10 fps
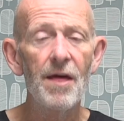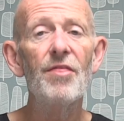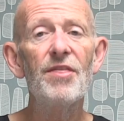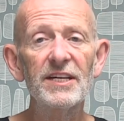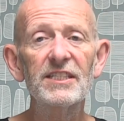
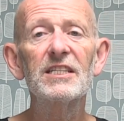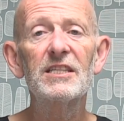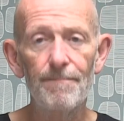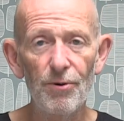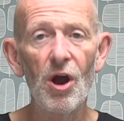This is
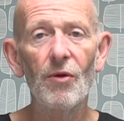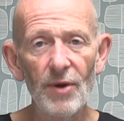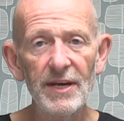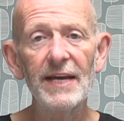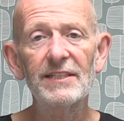the point
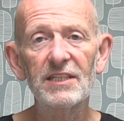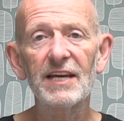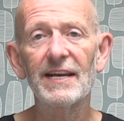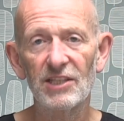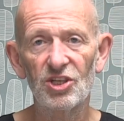we need to
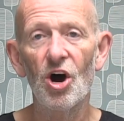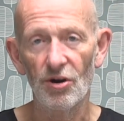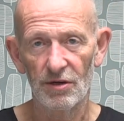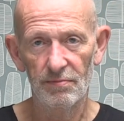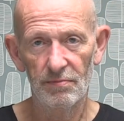take
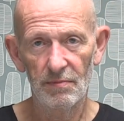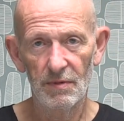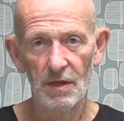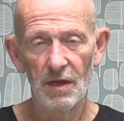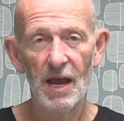stock
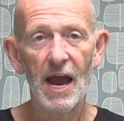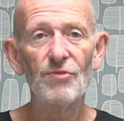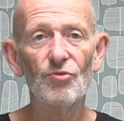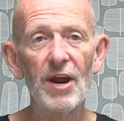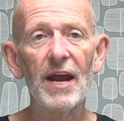
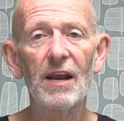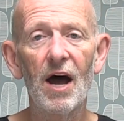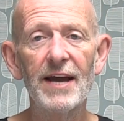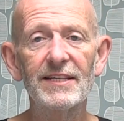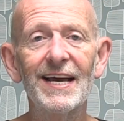and
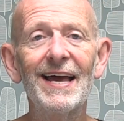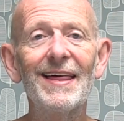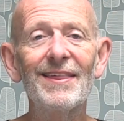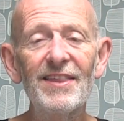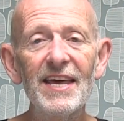realize
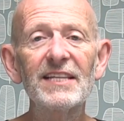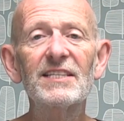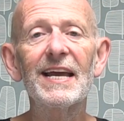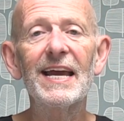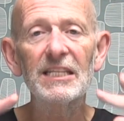
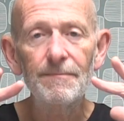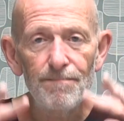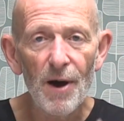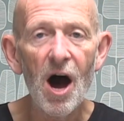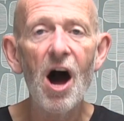this is
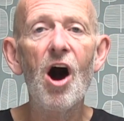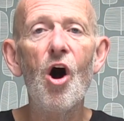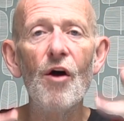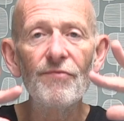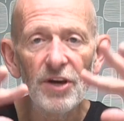part
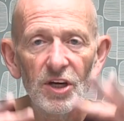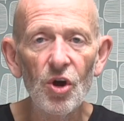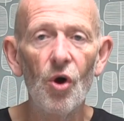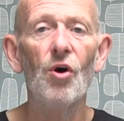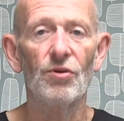of the
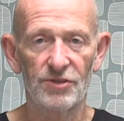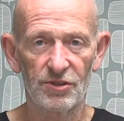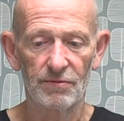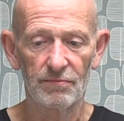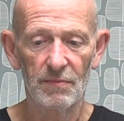course.